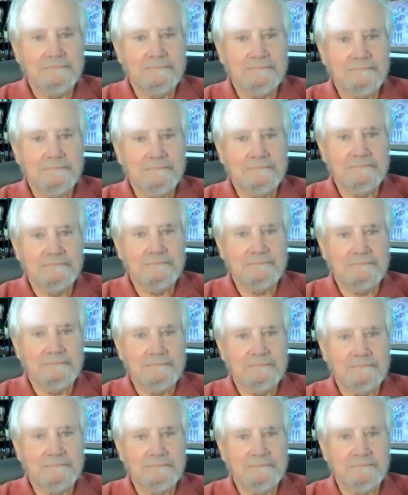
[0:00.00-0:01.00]

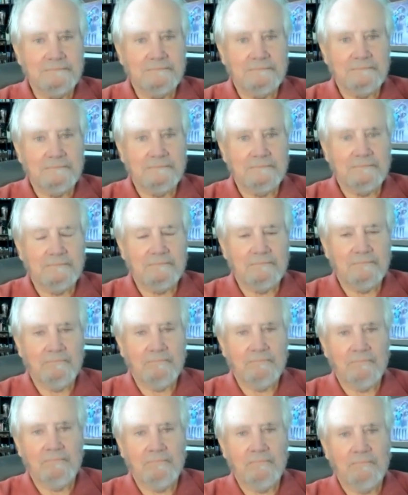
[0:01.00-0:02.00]

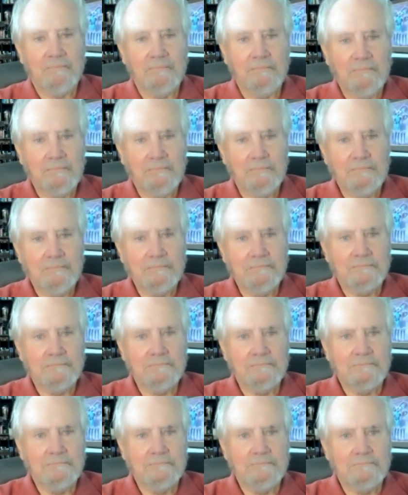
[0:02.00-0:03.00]

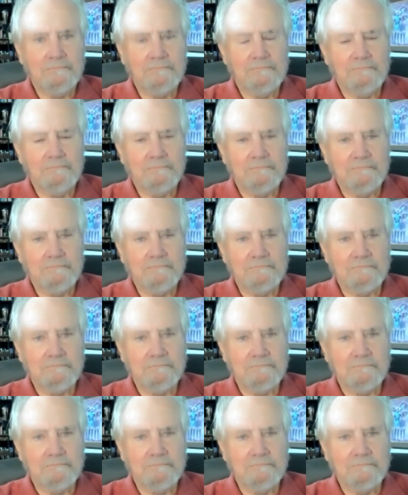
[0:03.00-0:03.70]
(silent)